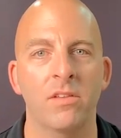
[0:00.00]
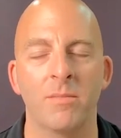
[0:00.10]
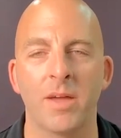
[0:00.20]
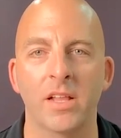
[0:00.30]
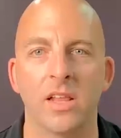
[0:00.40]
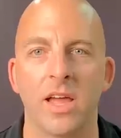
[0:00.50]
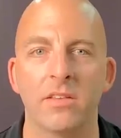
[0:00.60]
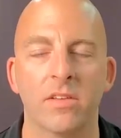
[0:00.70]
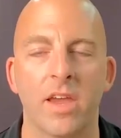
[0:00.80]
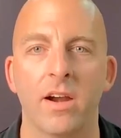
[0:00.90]
None of my
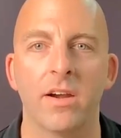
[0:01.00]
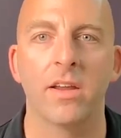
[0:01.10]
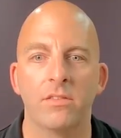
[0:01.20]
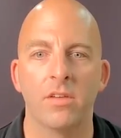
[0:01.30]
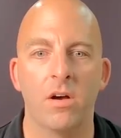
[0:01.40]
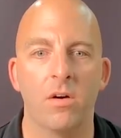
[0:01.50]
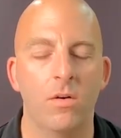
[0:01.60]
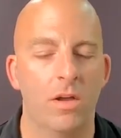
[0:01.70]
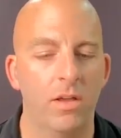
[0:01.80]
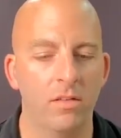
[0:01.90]
clients cared.
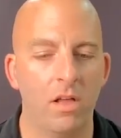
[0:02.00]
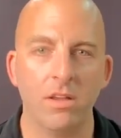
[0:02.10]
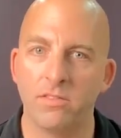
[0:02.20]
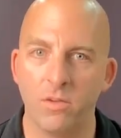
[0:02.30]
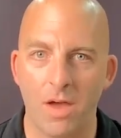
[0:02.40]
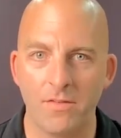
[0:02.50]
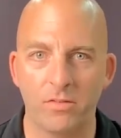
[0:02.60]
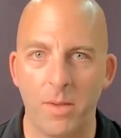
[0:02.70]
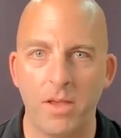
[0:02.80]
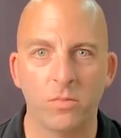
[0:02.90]
So as long as you have a
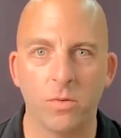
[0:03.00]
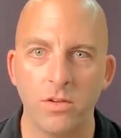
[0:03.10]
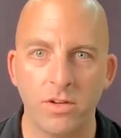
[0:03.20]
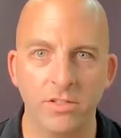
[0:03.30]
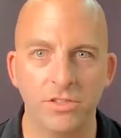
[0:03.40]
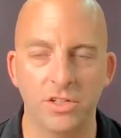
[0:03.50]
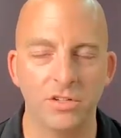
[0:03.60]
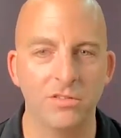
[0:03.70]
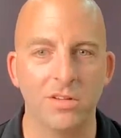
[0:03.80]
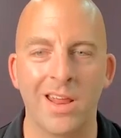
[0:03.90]
space where you can
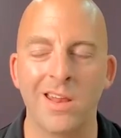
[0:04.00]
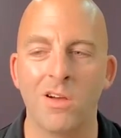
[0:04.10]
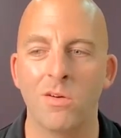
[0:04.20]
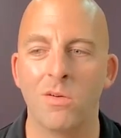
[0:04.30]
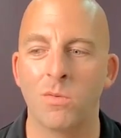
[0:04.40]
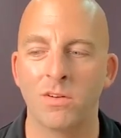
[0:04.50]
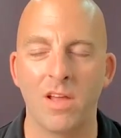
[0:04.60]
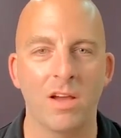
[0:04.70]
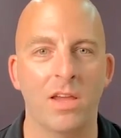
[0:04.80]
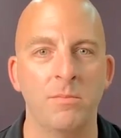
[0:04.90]
shoot, and I know we're
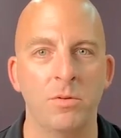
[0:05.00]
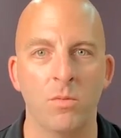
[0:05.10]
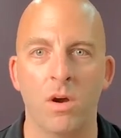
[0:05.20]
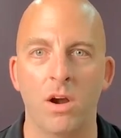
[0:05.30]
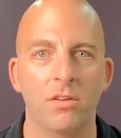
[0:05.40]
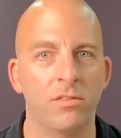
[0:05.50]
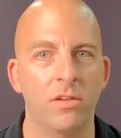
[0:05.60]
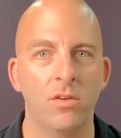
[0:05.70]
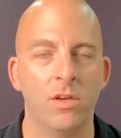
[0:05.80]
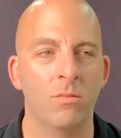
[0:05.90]
talking boudoirs, so
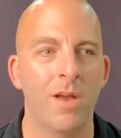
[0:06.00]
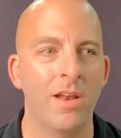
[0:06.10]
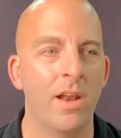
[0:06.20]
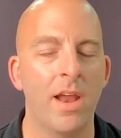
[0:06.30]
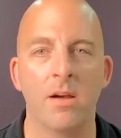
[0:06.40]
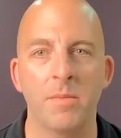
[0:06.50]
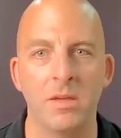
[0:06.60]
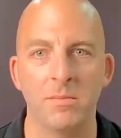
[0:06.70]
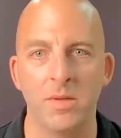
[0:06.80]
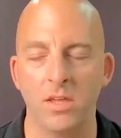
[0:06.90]
you can rent an
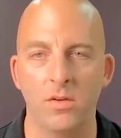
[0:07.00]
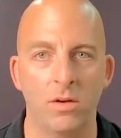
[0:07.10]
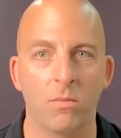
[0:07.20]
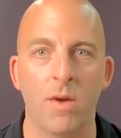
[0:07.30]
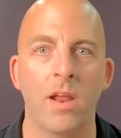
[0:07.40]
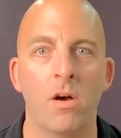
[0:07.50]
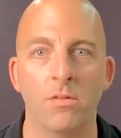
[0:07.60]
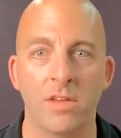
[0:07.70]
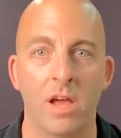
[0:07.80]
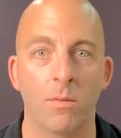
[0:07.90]
Airbnb, you can rent a
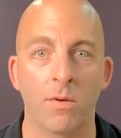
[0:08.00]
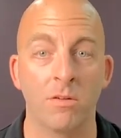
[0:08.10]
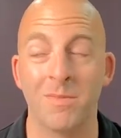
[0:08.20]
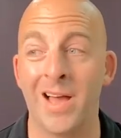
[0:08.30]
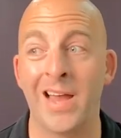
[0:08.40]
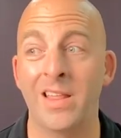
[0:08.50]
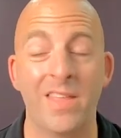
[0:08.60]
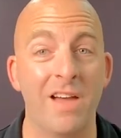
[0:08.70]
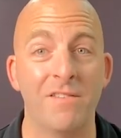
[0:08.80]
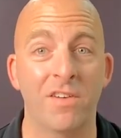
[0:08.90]
hotel room. I
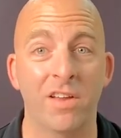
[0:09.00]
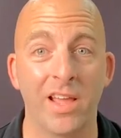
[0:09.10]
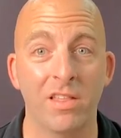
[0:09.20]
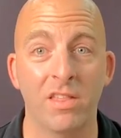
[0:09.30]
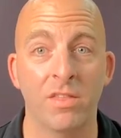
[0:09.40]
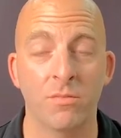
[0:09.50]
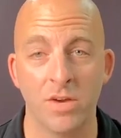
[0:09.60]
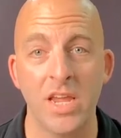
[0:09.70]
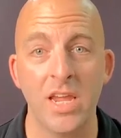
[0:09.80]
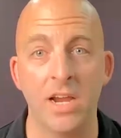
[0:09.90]
did that for like
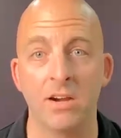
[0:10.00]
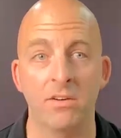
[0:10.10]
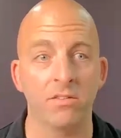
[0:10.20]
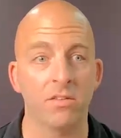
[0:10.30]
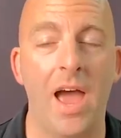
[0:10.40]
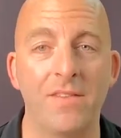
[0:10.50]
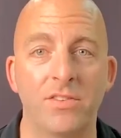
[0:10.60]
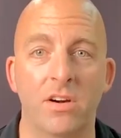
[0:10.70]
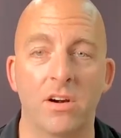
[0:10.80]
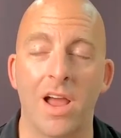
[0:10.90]
3 years
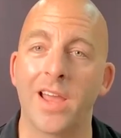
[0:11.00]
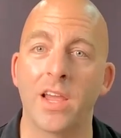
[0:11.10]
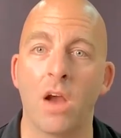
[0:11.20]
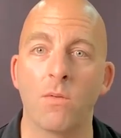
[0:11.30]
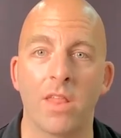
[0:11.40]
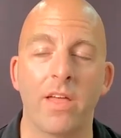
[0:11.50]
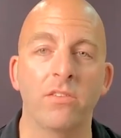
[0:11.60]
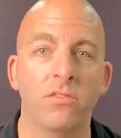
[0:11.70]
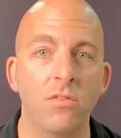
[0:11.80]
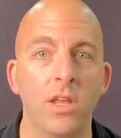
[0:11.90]
after I got rid of
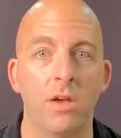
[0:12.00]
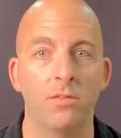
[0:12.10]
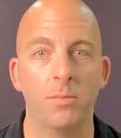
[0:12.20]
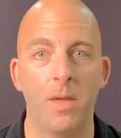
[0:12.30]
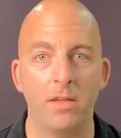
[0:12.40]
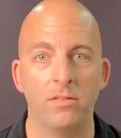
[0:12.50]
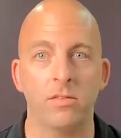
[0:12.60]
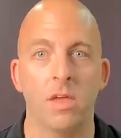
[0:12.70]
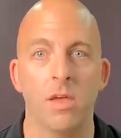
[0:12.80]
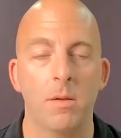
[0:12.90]
that studio
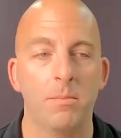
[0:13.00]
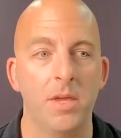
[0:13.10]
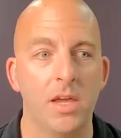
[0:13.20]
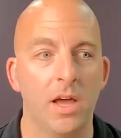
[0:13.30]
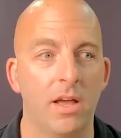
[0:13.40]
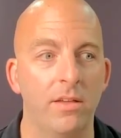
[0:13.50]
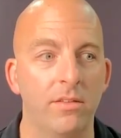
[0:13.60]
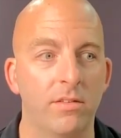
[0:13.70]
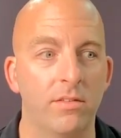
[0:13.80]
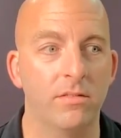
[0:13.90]
space,
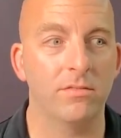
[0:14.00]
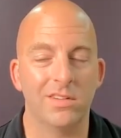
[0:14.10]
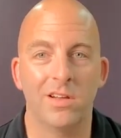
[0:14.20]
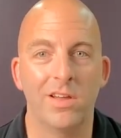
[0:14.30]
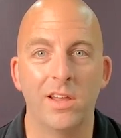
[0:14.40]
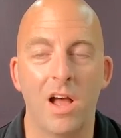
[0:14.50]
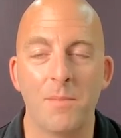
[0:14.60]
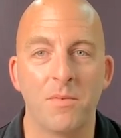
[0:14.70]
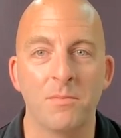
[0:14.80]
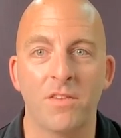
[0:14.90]
because, I don't know, I could
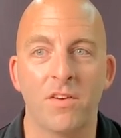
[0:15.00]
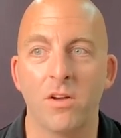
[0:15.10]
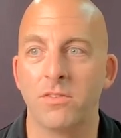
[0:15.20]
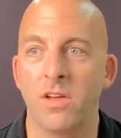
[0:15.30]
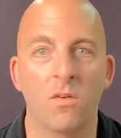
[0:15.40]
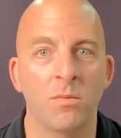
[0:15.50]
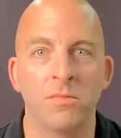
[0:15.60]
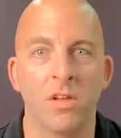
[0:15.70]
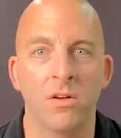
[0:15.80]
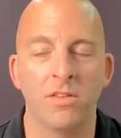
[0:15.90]
hop from different hotel
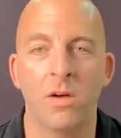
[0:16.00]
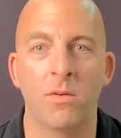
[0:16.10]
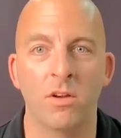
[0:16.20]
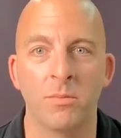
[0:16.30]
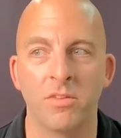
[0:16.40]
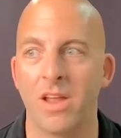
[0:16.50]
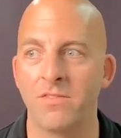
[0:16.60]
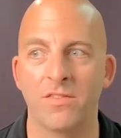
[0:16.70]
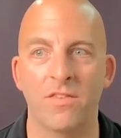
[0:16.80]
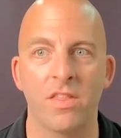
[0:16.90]
rooms to hotel rooms and
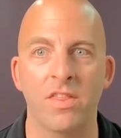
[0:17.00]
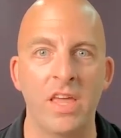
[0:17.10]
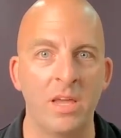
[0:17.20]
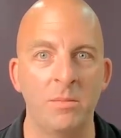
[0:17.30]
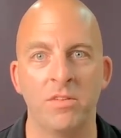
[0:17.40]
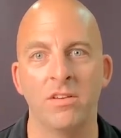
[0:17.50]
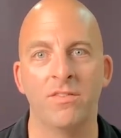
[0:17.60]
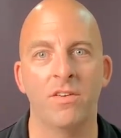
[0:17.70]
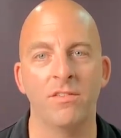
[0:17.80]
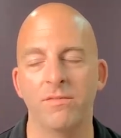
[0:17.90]
have different themes and
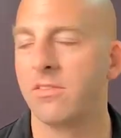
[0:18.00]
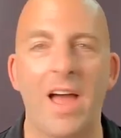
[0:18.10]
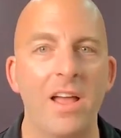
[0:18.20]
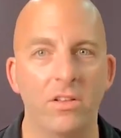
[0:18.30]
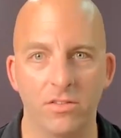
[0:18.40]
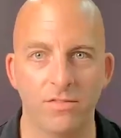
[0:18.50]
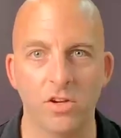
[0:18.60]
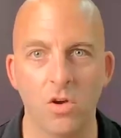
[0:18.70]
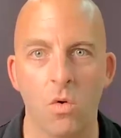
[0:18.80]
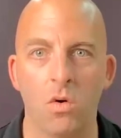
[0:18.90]
different styles of
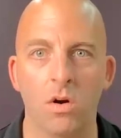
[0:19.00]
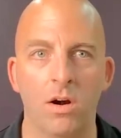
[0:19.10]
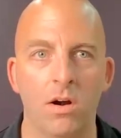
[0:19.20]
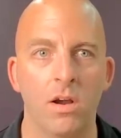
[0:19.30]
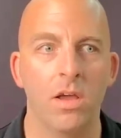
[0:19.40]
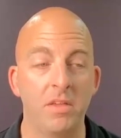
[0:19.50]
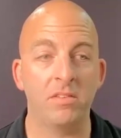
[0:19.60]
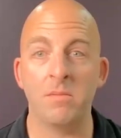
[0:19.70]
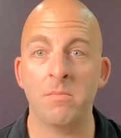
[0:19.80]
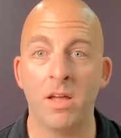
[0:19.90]
decor.
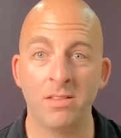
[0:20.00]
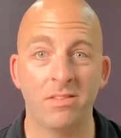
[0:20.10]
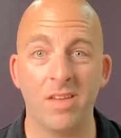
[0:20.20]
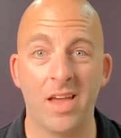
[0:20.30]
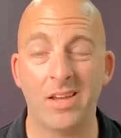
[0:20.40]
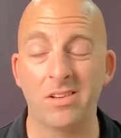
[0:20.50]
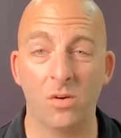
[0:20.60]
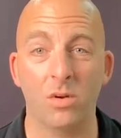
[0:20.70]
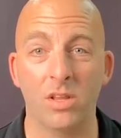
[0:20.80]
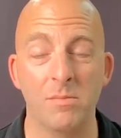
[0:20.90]
Busy months, I could
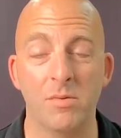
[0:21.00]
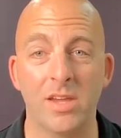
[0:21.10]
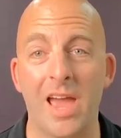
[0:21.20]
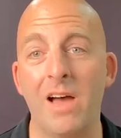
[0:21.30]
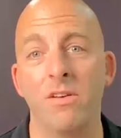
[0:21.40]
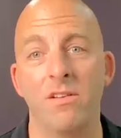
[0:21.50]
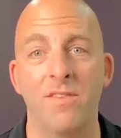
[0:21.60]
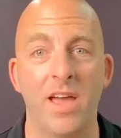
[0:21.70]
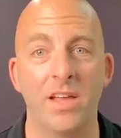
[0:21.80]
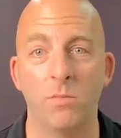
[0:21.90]
totally book out. And
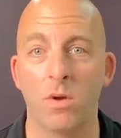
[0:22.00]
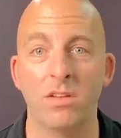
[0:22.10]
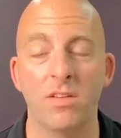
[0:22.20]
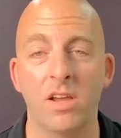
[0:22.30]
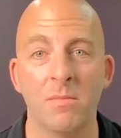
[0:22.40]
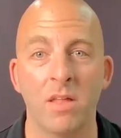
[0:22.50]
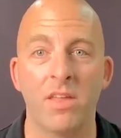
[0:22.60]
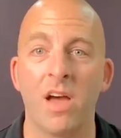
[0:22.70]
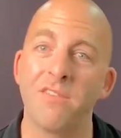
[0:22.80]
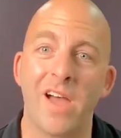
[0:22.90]
if I wanted to take a
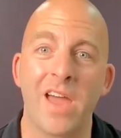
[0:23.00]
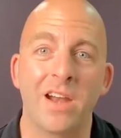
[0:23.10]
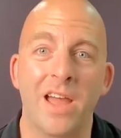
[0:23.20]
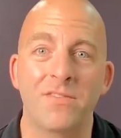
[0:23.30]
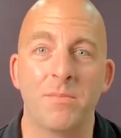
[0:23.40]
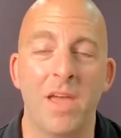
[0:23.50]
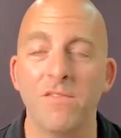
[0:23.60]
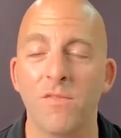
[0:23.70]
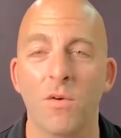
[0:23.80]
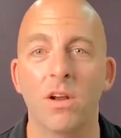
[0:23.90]
month off, I didn't have to pay
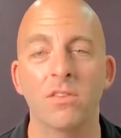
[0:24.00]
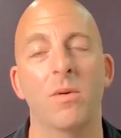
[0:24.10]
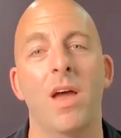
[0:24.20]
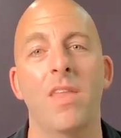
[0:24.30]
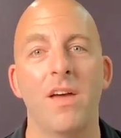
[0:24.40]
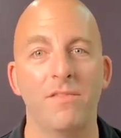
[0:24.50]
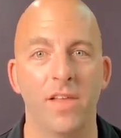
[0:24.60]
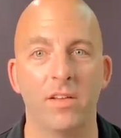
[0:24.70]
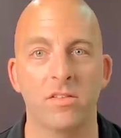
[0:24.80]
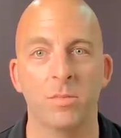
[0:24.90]
for it. So I had that
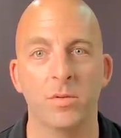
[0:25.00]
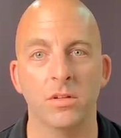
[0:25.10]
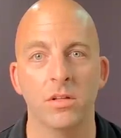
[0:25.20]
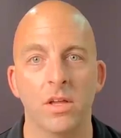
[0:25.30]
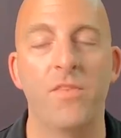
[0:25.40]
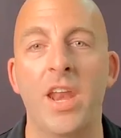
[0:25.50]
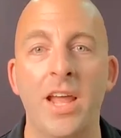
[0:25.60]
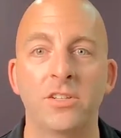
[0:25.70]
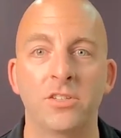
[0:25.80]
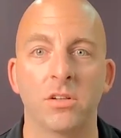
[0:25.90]
flexible
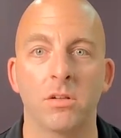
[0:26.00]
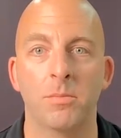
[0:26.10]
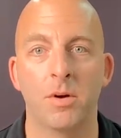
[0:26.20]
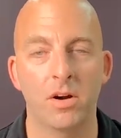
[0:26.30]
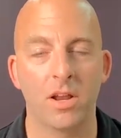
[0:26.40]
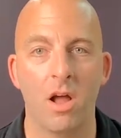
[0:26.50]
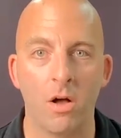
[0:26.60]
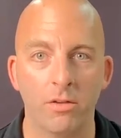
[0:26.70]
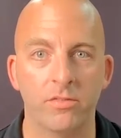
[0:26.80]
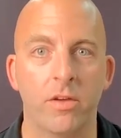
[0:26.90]
financial burden
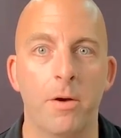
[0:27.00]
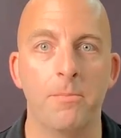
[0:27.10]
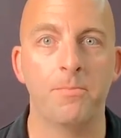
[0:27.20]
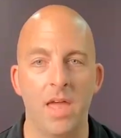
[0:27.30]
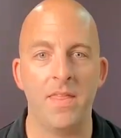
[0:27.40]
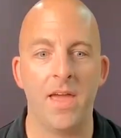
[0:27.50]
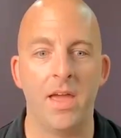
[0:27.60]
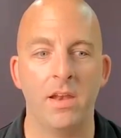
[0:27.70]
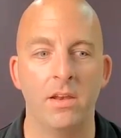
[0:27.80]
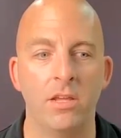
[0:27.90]
also. And
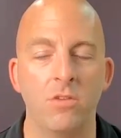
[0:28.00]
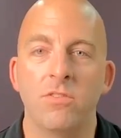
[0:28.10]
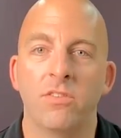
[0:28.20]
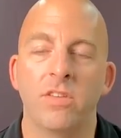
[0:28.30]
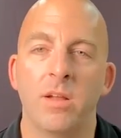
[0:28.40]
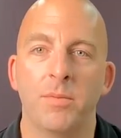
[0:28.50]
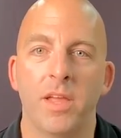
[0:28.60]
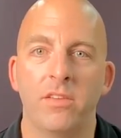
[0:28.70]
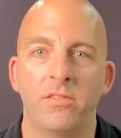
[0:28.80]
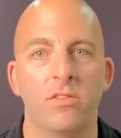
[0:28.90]
then you just need a
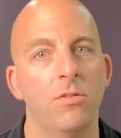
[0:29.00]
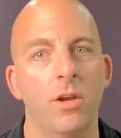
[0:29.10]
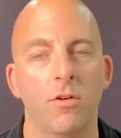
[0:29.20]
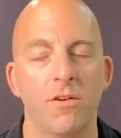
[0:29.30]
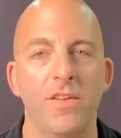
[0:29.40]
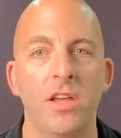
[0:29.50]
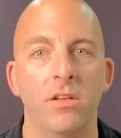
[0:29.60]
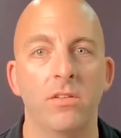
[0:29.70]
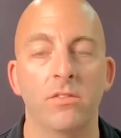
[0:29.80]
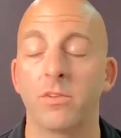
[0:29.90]
place to do your
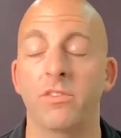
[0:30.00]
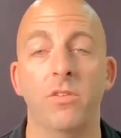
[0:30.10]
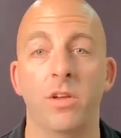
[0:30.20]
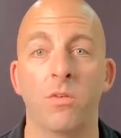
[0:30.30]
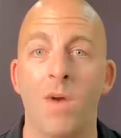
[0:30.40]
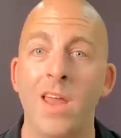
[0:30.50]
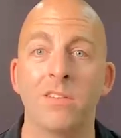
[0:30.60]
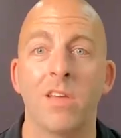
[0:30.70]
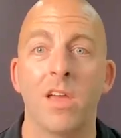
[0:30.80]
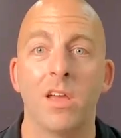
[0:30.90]
reveals, which you can rent.